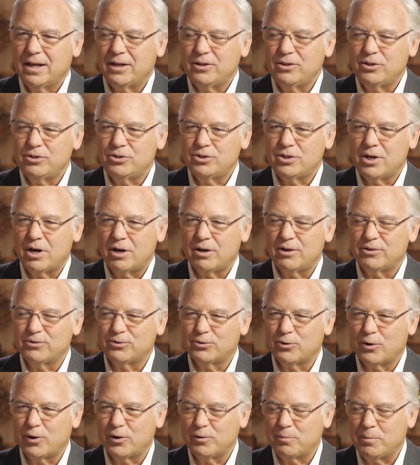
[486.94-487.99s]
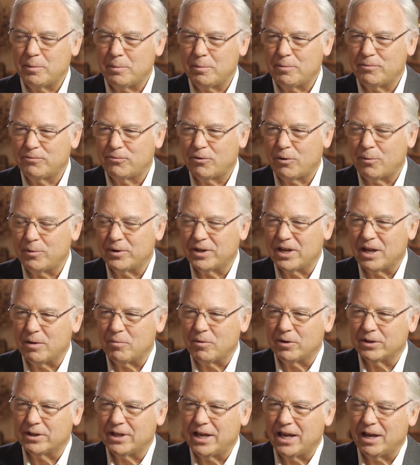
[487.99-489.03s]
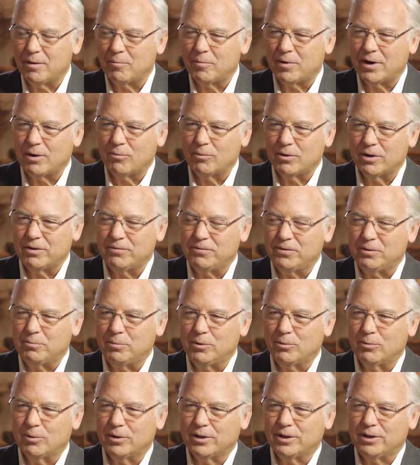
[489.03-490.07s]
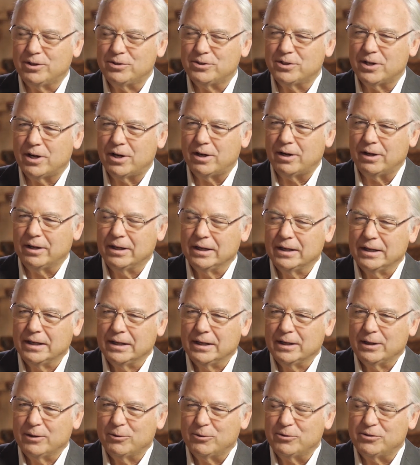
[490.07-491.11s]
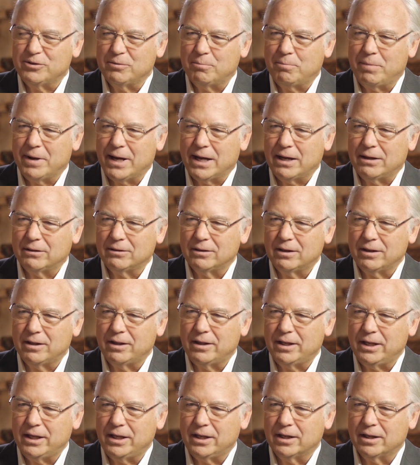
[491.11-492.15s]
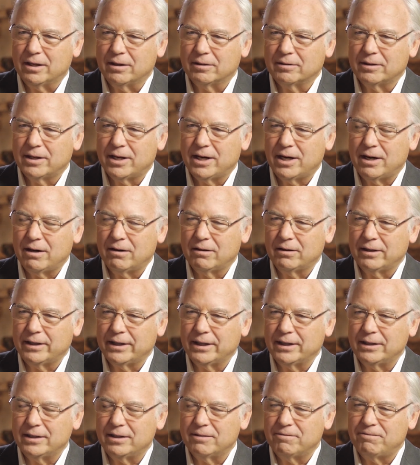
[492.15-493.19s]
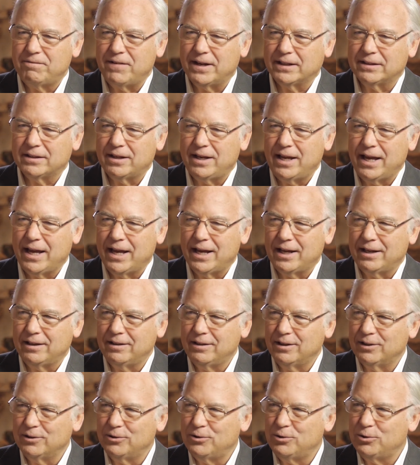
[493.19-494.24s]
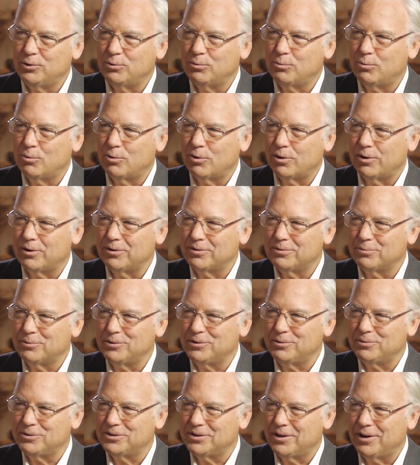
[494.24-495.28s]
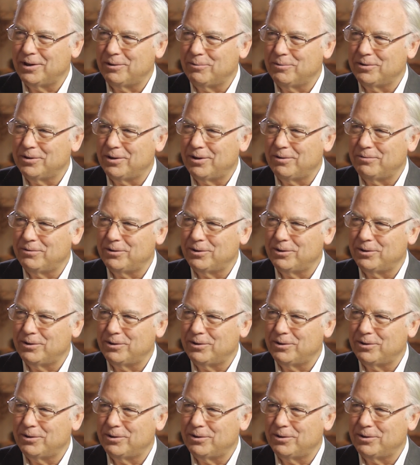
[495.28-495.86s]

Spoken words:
You shared a story with me before we came on camera. I wonder if you'd be willing to share it. It was about the caroling and the effect it had in 2 wars. Would you share that with